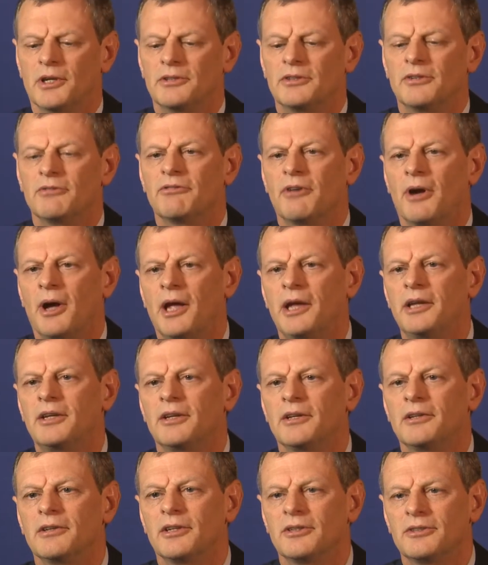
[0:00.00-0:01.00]
defined
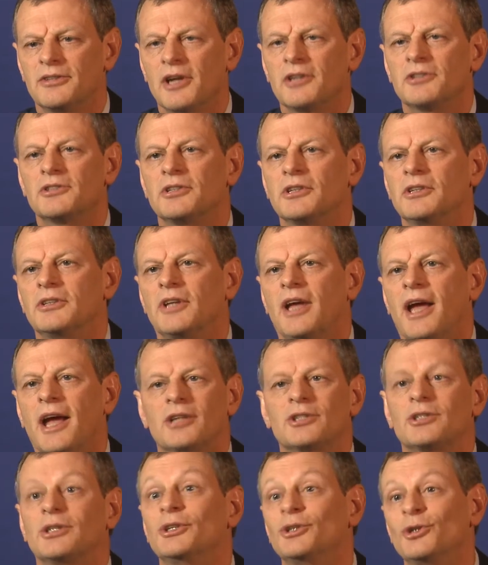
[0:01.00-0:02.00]
and tested,
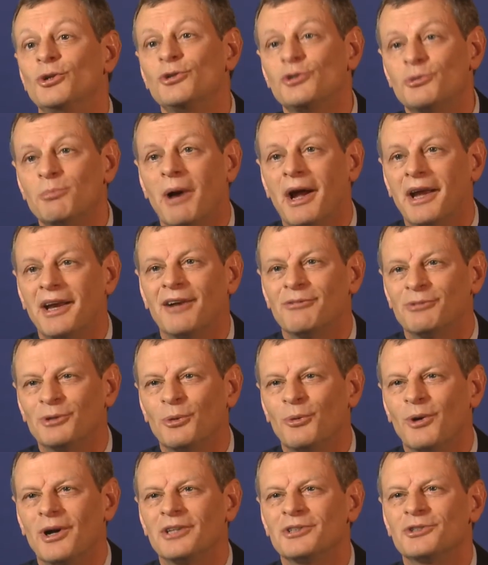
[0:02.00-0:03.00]
actually used by
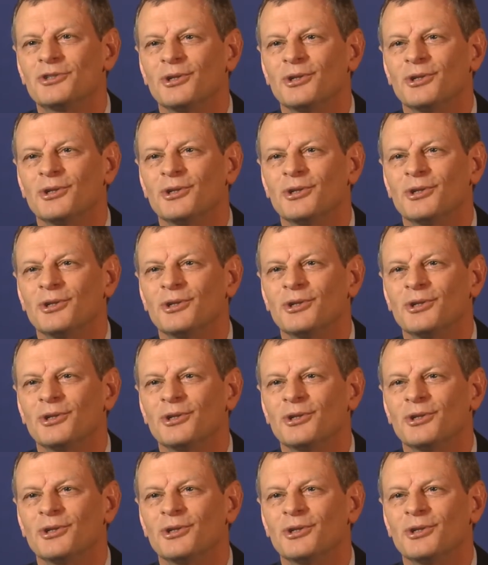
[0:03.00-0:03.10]
everyone.